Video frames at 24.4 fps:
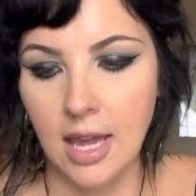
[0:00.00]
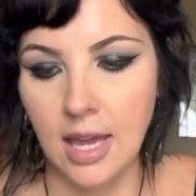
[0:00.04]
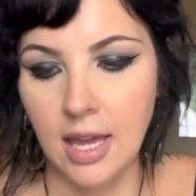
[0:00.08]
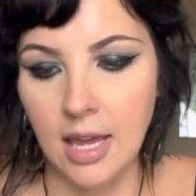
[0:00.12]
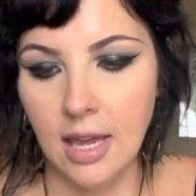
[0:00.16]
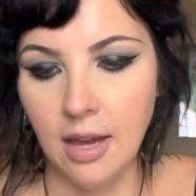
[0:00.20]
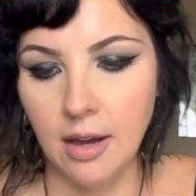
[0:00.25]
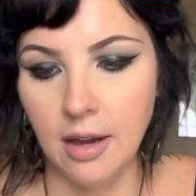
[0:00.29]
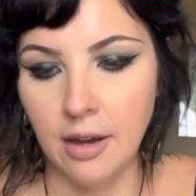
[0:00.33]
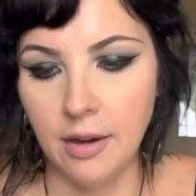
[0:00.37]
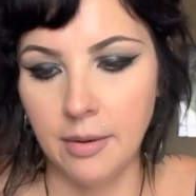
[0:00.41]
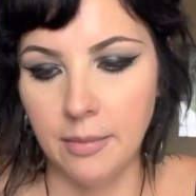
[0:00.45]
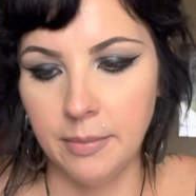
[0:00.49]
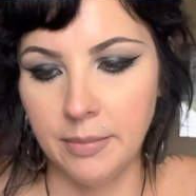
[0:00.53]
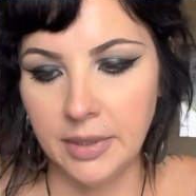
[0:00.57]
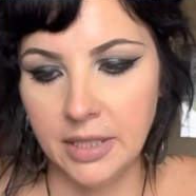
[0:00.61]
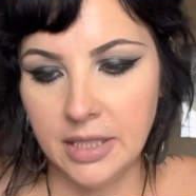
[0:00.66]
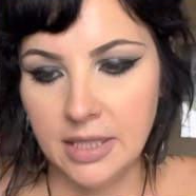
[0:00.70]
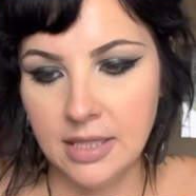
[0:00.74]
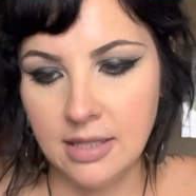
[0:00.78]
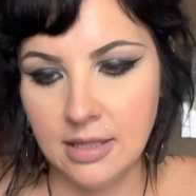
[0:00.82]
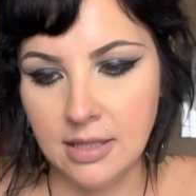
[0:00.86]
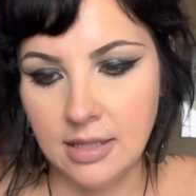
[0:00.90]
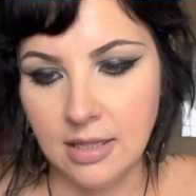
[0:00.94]

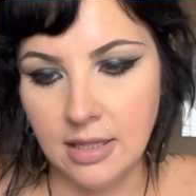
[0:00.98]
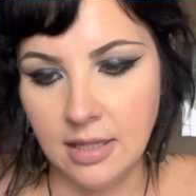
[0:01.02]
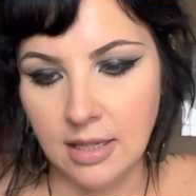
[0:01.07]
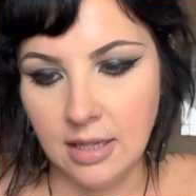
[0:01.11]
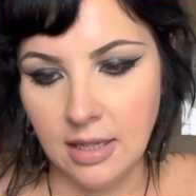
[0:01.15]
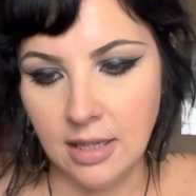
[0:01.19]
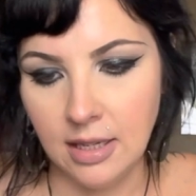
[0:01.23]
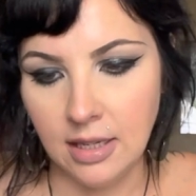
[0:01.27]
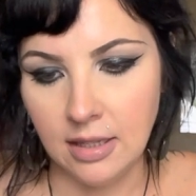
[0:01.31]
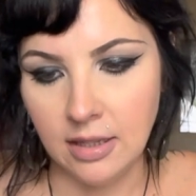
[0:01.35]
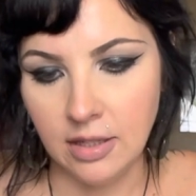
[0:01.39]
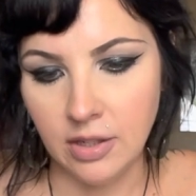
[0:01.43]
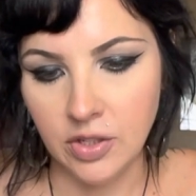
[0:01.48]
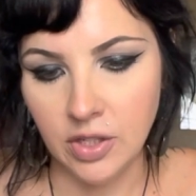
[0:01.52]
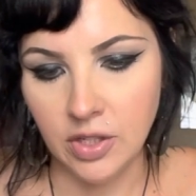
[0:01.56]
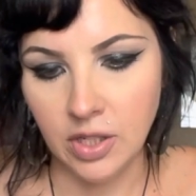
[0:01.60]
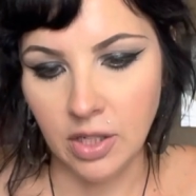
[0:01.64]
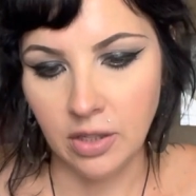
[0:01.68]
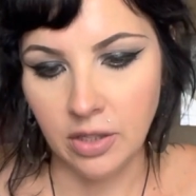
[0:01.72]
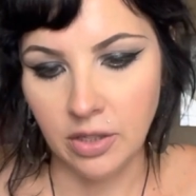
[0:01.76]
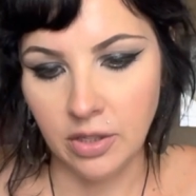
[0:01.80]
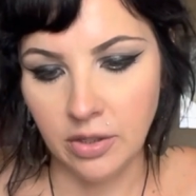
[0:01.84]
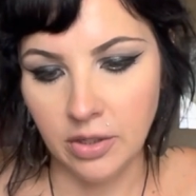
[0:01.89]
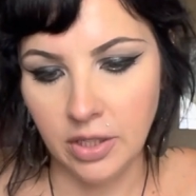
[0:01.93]
Let's see, there's a
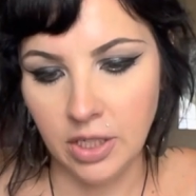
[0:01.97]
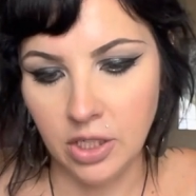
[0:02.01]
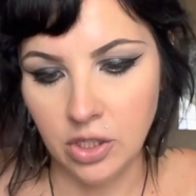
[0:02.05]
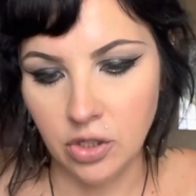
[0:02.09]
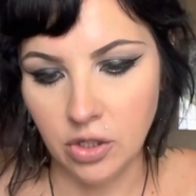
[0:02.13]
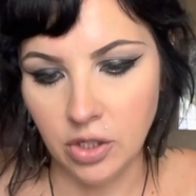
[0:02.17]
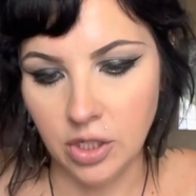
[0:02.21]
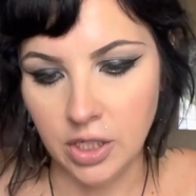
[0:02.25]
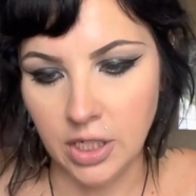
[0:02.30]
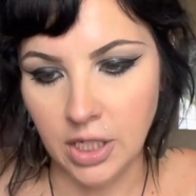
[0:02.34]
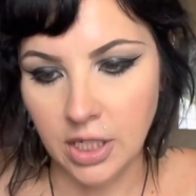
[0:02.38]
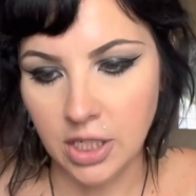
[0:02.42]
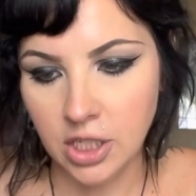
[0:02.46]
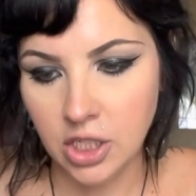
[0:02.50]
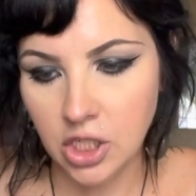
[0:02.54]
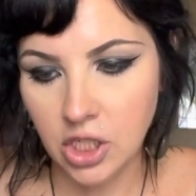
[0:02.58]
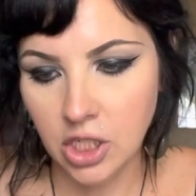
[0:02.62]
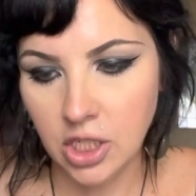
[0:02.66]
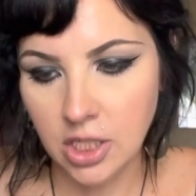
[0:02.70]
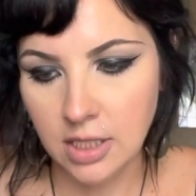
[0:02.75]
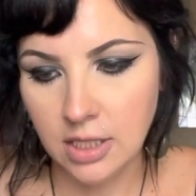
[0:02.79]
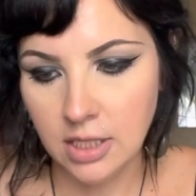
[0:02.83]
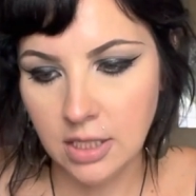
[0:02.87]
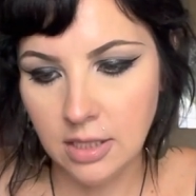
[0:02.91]
little
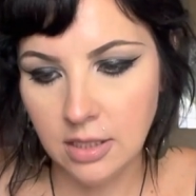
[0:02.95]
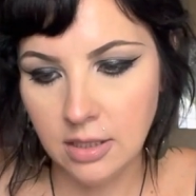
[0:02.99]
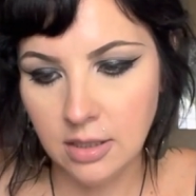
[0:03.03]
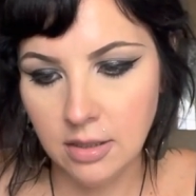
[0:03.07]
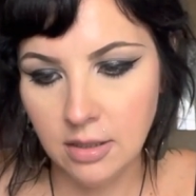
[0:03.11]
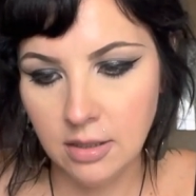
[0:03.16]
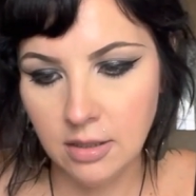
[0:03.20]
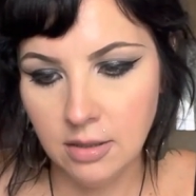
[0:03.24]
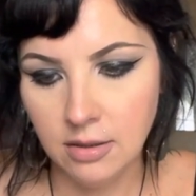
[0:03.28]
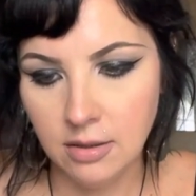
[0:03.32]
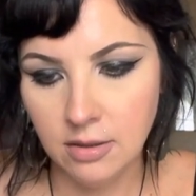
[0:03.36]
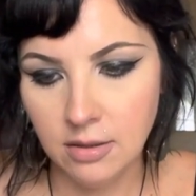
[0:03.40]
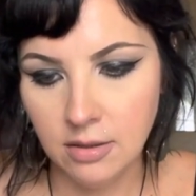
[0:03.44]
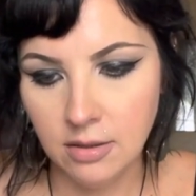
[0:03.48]
introduction.